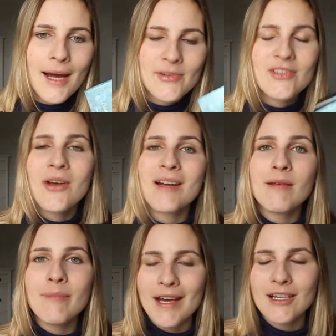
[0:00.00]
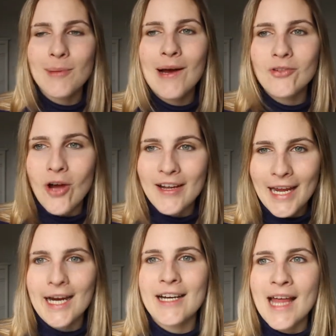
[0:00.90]
I'm just trying to be better about not
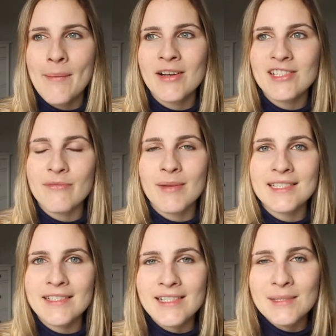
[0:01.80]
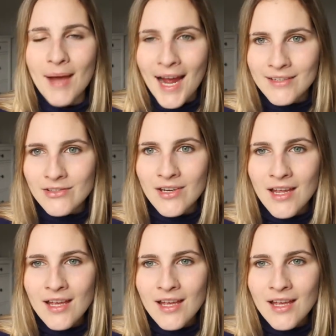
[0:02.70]
caring that much if my series match.